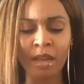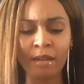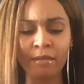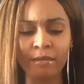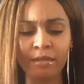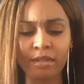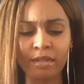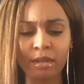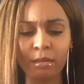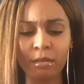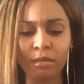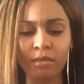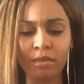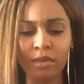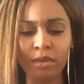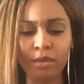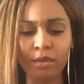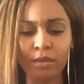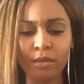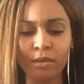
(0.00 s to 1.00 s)
for some of
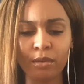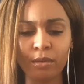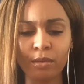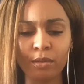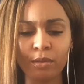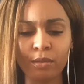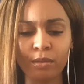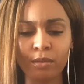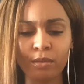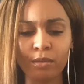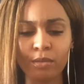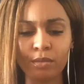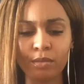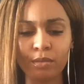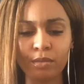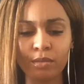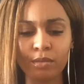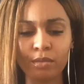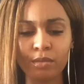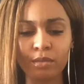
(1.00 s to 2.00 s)
you,
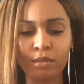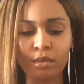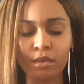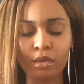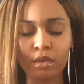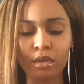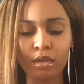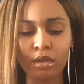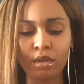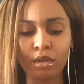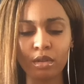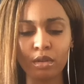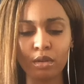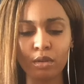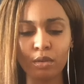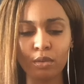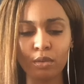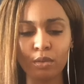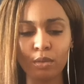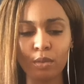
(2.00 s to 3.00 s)

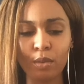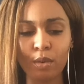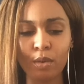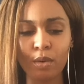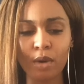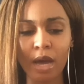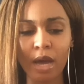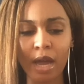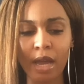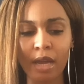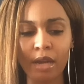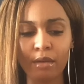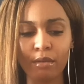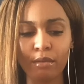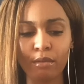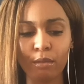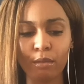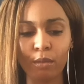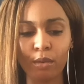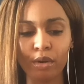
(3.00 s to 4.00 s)
you kind
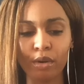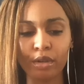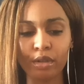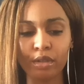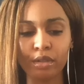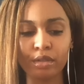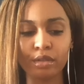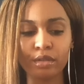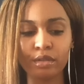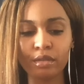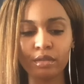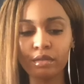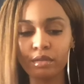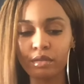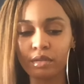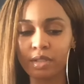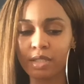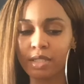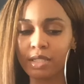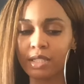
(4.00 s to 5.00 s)
of weren't
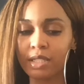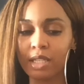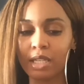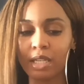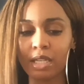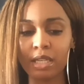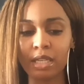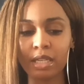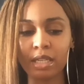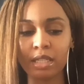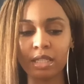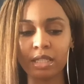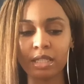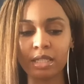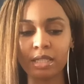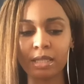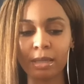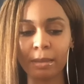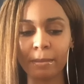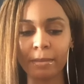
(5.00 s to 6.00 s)
seeing
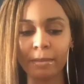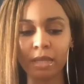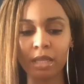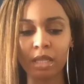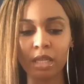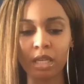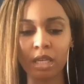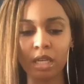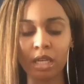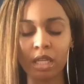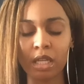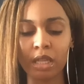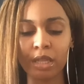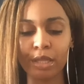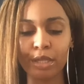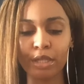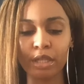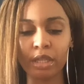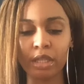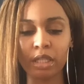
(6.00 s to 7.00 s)
something
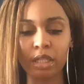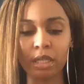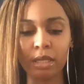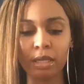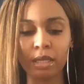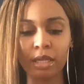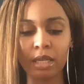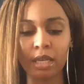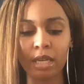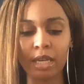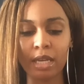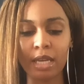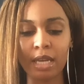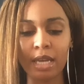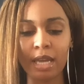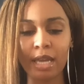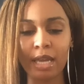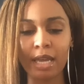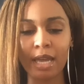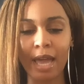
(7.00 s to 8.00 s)
clearly
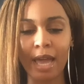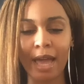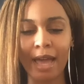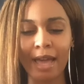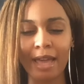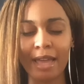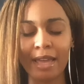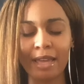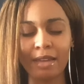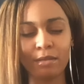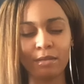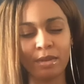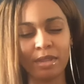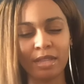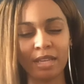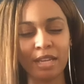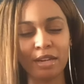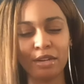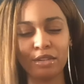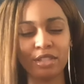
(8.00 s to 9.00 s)
with
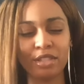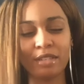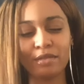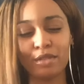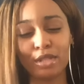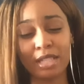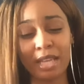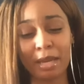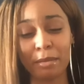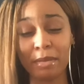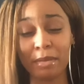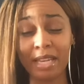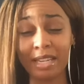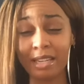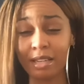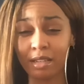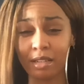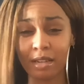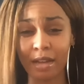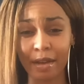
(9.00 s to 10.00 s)
the energy of just like being
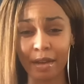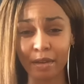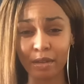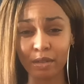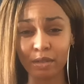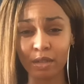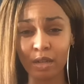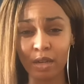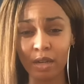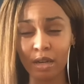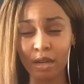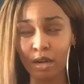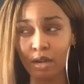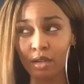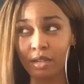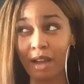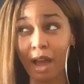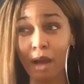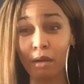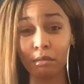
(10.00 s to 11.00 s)
in denial,
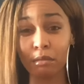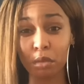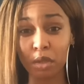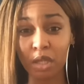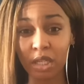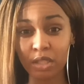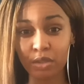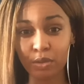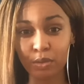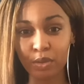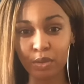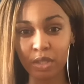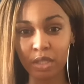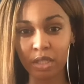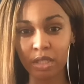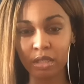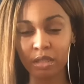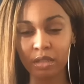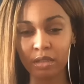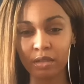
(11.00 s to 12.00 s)
not wanting to
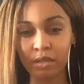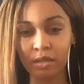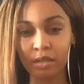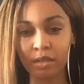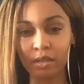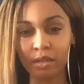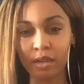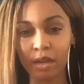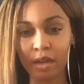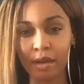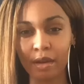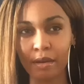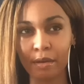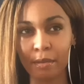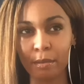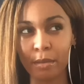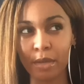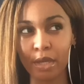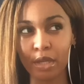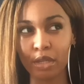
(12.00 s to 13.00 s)
see,
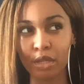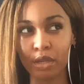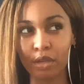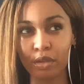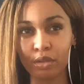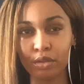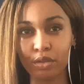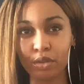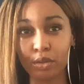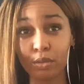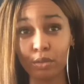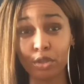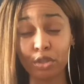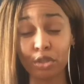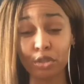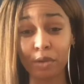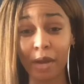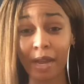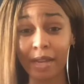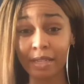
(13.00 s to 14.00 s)
um, being too
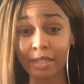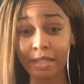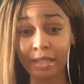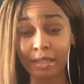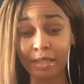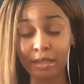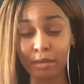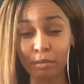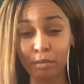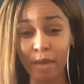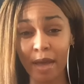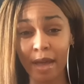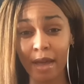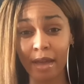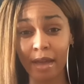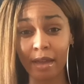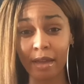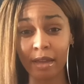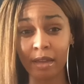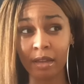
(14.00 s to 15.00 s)
distracted
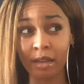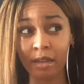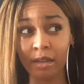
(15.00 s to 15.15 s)
by